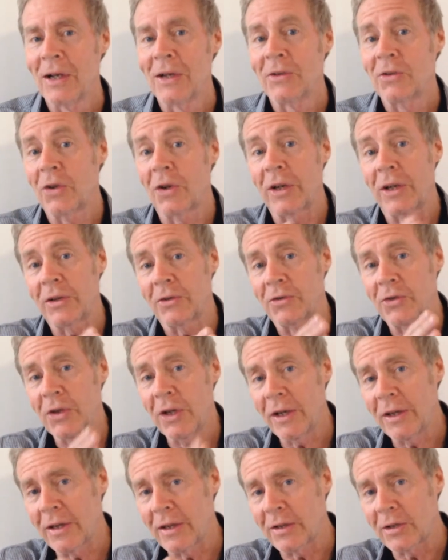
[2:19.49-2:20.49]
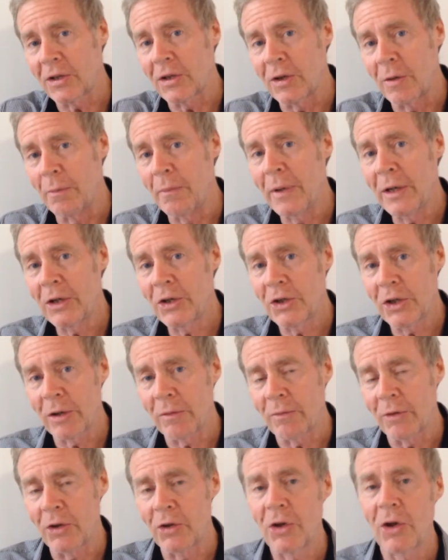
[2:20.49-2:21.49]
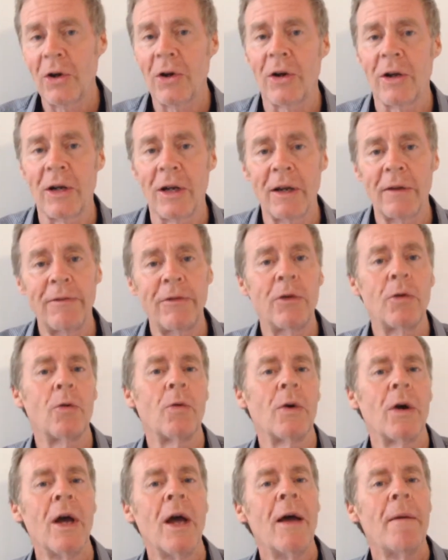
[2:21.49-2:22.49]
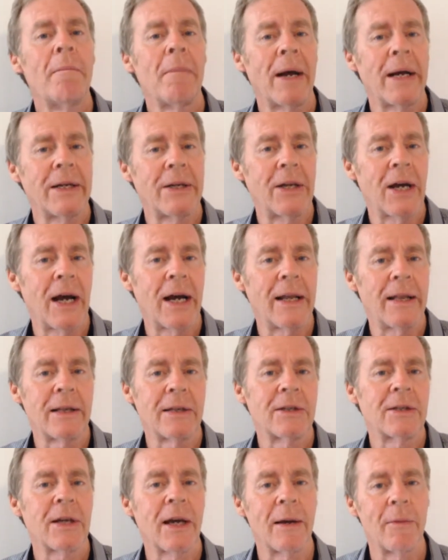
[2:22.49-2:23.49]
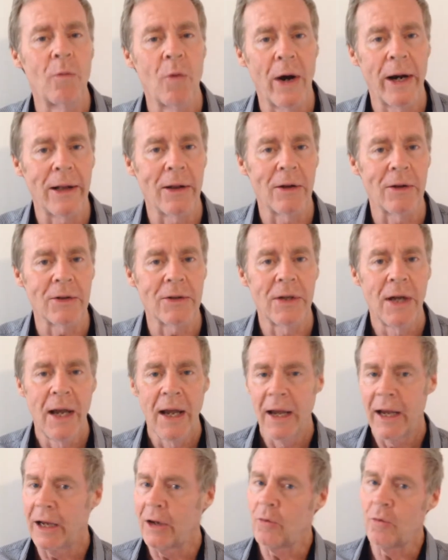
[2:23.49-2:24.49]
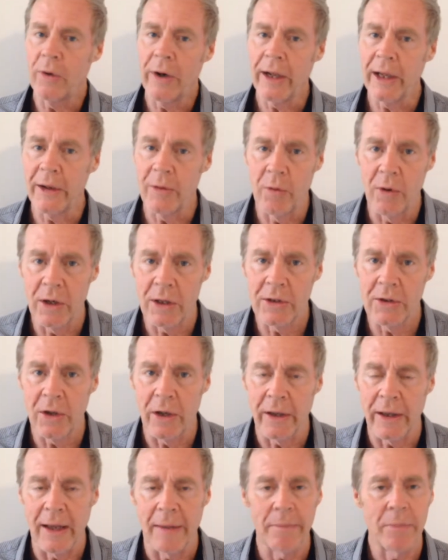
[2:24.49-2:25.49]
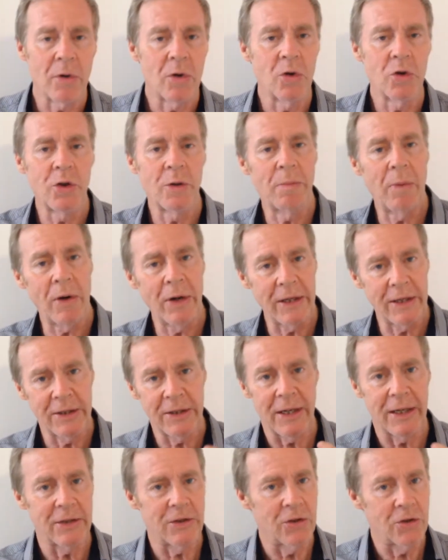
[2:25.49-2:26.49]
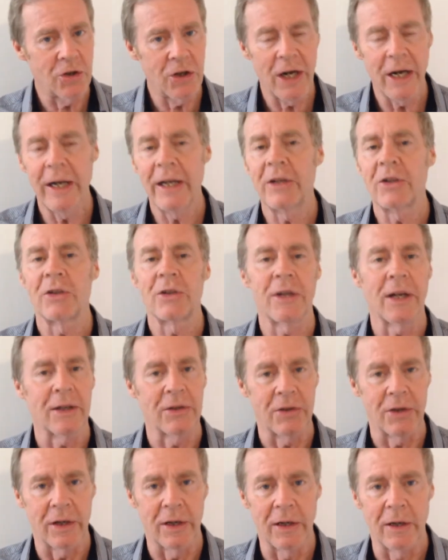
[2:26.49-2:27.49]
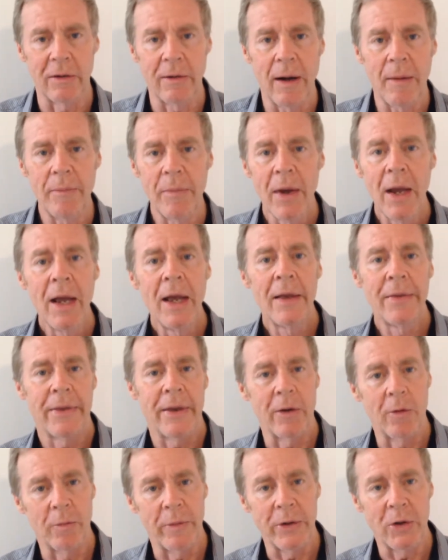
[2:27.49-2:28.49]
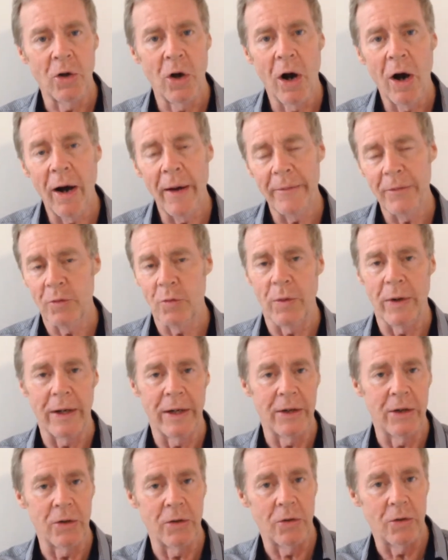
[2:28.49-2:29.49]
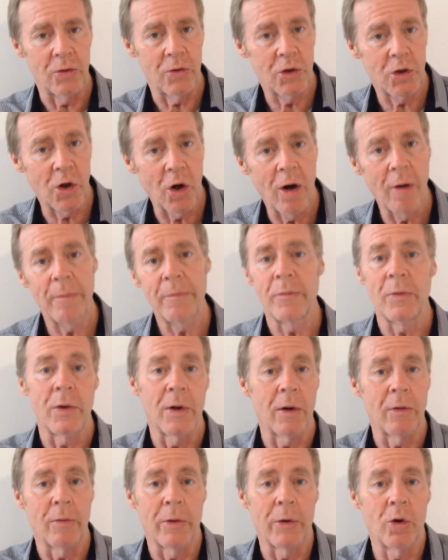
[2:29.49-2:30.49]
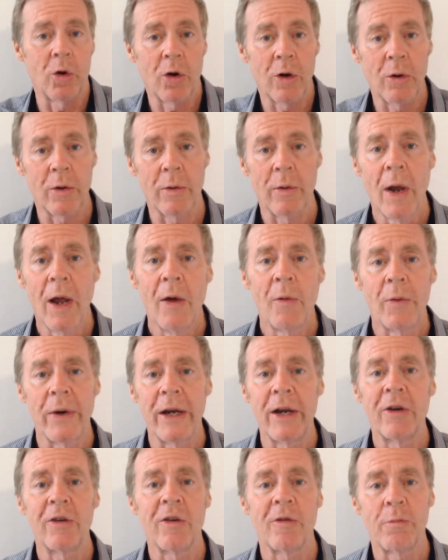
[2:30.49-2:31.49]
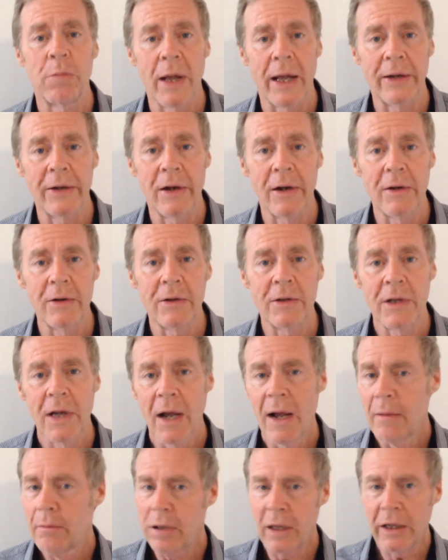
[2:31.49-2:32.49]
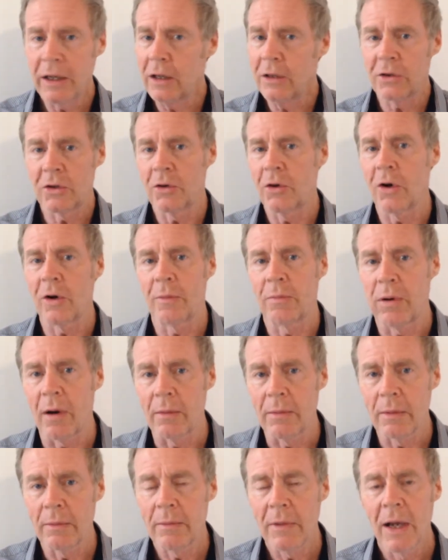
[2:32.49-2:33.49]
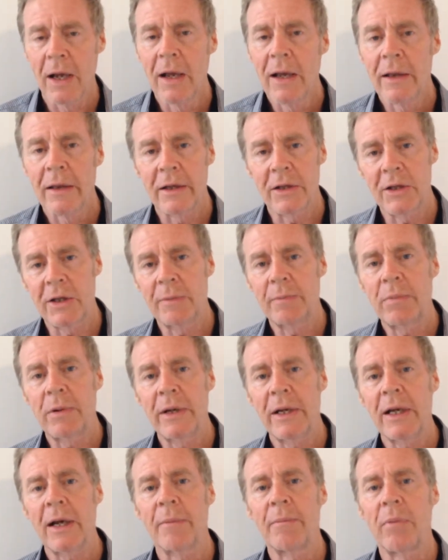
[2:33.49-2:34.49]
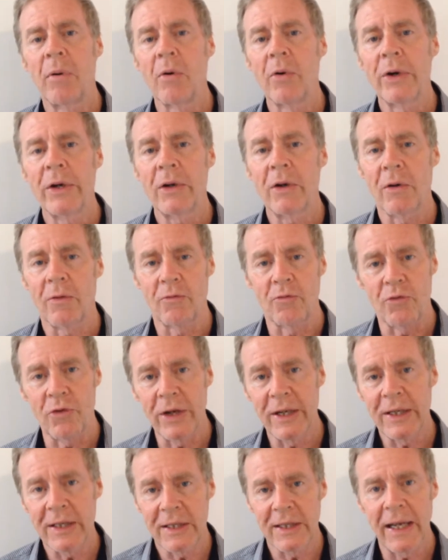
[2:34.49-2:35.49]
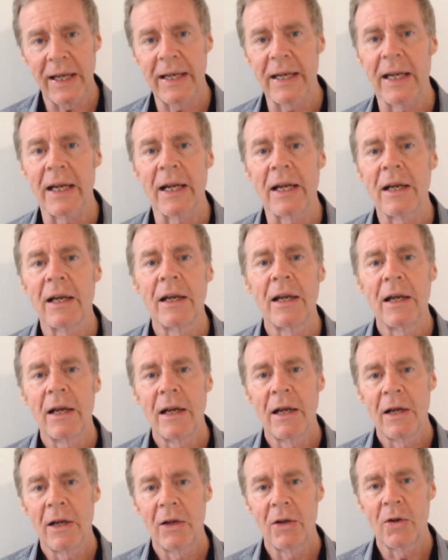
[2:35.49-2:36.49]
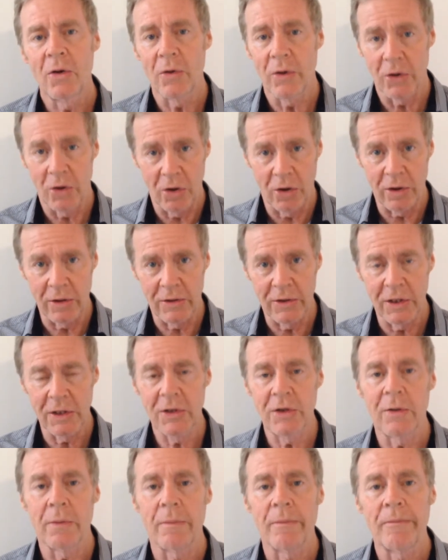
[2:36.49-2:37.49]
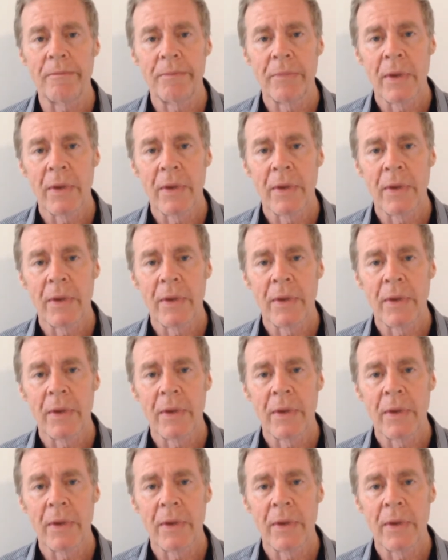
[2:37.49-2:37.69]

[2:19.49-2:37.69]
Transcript: So you can see there's a diminishing return if you maintain the same weight loss. It rarely works like that because your body starts to change, it starts to gear up. There'll be times when you stop. You know, we hear of plateaus. Plateaus are not a problem. They're simply a point of resetting your internal system.